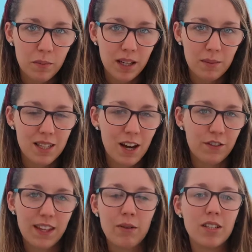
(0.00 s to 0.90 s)
from being
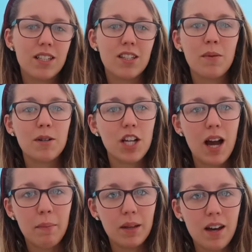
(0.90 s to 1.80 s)
himself now he's so much
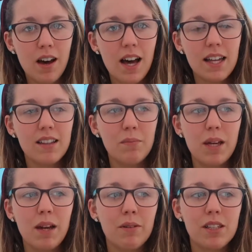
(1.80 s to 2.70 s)
happier and
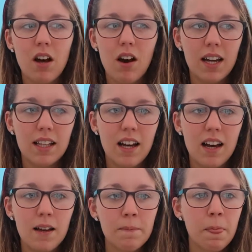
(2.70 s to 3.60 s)
being with
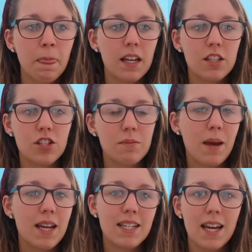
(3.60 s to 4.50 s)
Tyler has just
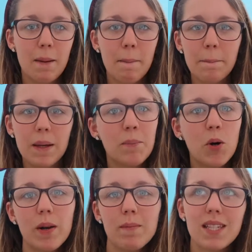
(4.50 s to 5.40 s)
made him be
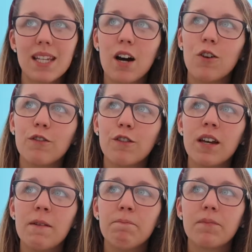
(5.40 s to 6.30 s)
more himself
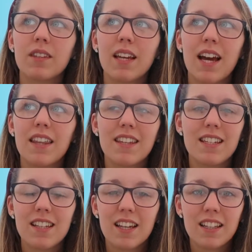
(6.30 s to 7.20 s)
and
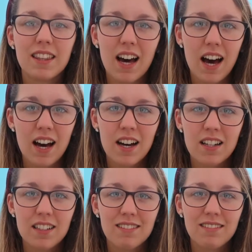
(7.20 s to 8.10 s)
things like that
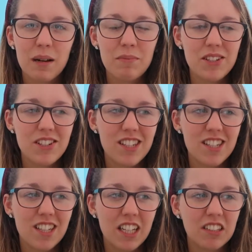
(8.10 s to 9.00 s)
I'm
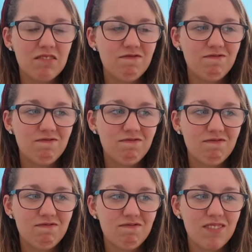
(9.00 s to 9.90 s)
just
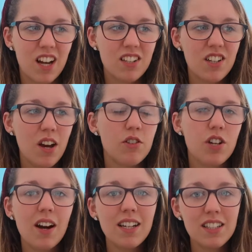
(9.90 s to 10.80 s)
I don't know
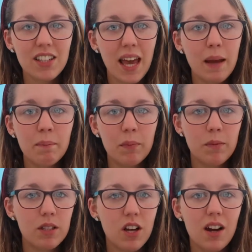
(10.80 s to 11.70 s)
Tyler's getting
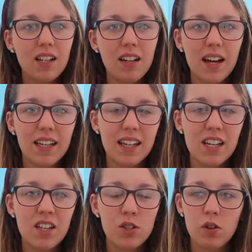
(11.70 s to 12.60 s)
Tyler like
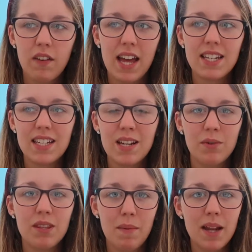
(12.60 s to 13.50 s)
sort of ended it
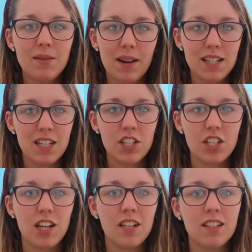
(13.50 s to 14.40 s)
with him anyway didn't
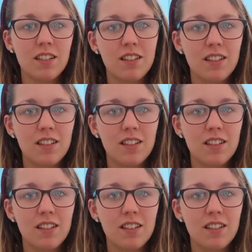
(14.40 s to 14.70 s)
she